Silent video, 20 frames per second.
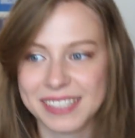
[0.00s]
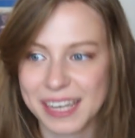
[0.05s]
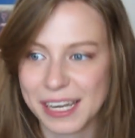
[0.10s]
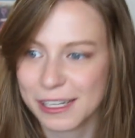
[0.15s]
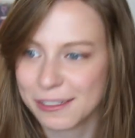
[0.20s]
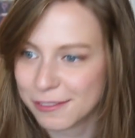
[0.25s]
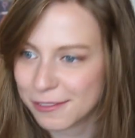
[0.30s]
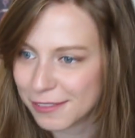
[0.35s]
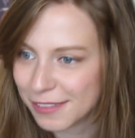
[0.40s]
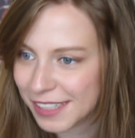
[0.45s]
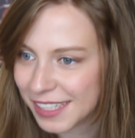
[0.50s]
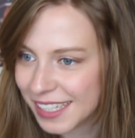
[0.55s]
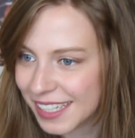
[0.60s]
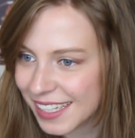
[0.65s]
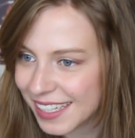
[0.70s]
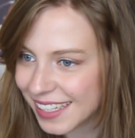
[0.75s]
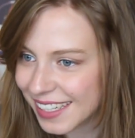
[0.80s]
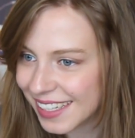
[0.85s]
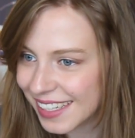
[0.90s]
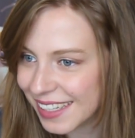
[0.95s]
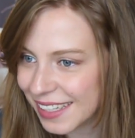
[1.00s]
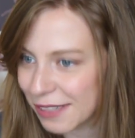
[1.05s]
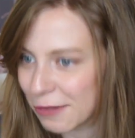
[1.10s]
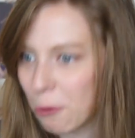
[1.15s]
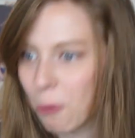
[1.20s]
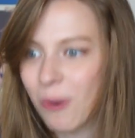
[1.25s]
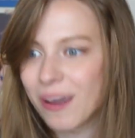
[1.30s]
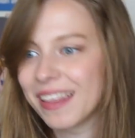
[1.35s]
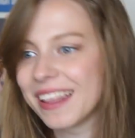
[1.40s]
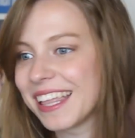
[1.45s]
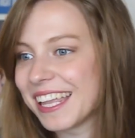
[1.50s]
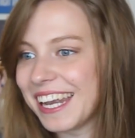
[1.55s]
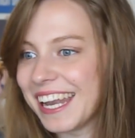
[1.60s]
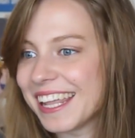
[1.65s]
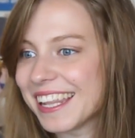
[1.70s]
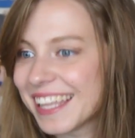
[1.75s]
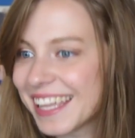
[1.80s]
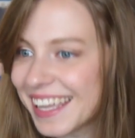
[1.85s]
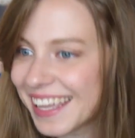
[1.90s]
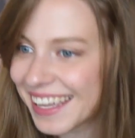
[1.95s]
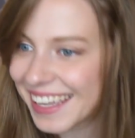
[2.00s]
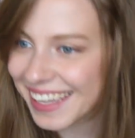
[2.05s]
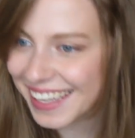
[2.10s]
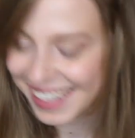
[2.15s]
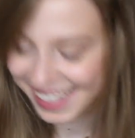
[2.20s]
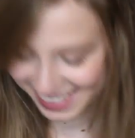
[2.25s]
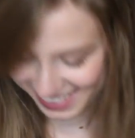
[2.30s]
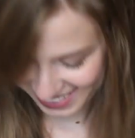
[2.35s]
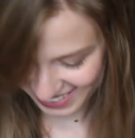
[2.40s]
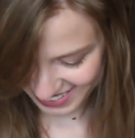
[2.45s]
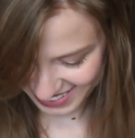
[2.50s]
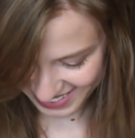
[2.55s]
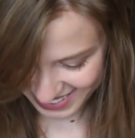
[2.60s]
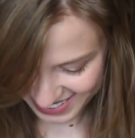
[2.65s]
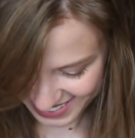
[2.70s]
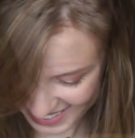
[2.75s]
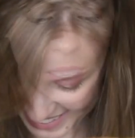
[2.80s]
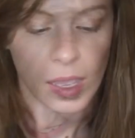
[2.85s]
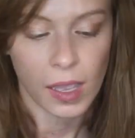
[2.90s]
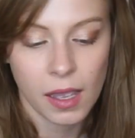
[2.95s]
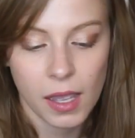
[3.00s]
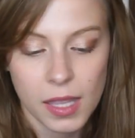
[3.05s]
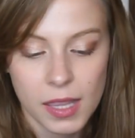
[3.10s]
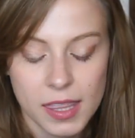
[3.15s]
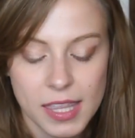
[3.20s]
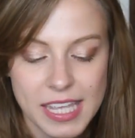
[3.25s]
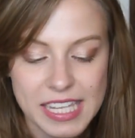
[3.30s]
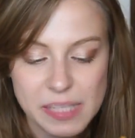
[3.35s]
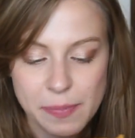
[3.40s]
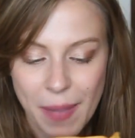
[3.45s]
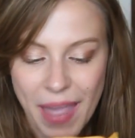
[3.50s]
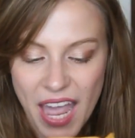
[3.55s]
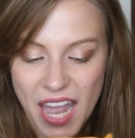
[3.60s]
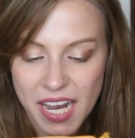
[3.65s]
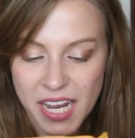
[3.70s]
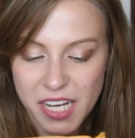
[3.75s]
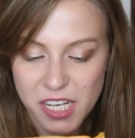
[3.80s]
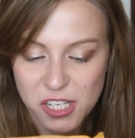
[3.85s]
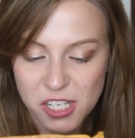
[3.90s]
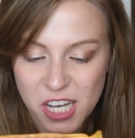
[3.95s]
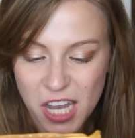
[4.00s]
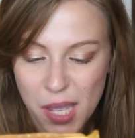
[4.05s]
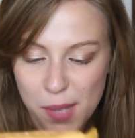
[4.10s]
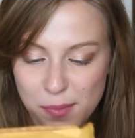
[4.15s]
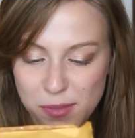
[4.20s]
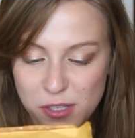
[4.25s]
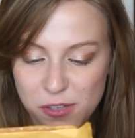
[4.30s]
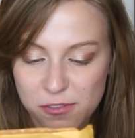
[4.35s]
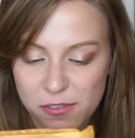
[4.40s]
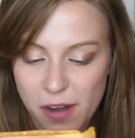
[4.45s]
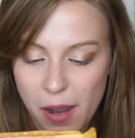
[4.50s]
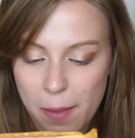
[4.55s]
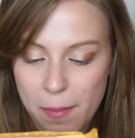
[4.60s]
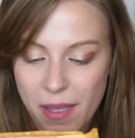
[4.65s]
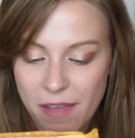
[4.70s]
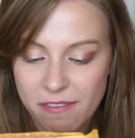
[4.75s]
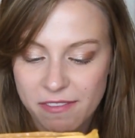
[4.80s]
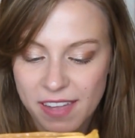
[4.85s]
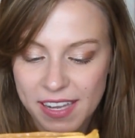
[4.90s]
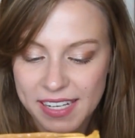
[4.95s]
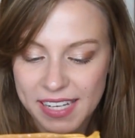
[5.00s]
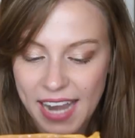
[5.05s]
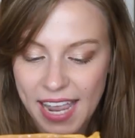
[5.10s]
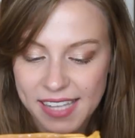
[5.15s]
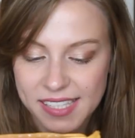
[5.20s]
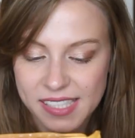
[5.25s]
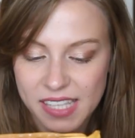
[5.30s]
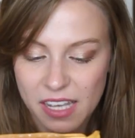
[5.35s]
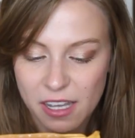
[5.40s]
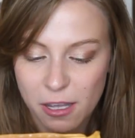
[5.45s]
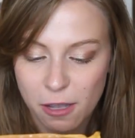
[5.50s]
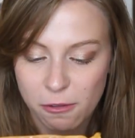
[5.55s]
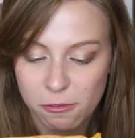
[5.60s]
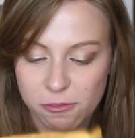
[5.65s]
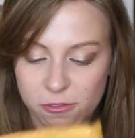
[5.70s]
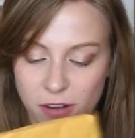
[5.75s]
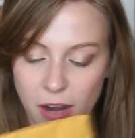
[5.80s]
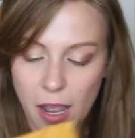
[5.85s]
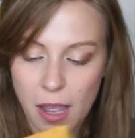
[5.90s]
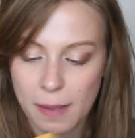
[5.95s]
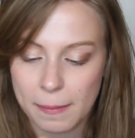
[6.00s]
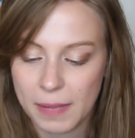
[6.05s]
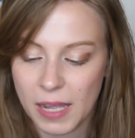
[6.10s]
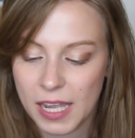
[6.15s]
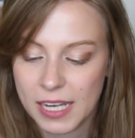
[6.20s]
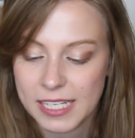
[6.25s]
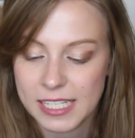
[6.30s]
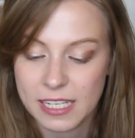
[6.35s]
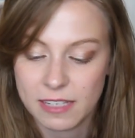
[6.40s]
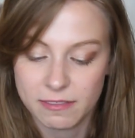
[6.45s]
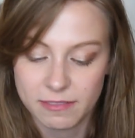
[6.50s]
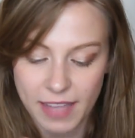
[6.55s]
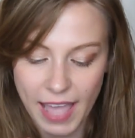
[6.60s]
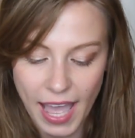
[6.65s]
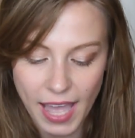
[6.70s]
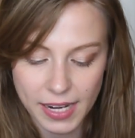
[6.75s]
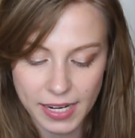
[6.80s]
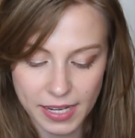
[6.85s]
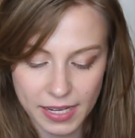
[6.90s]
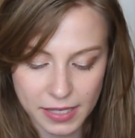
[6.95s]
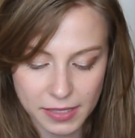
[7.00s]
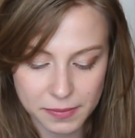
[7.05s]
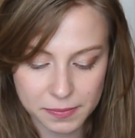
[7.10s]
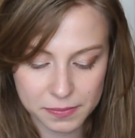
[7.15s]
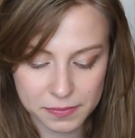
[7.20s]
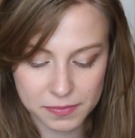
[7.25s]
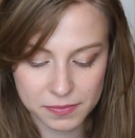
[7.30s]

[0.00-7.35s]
stuff, willy nilly. This package comes from Vanessa from Nevada.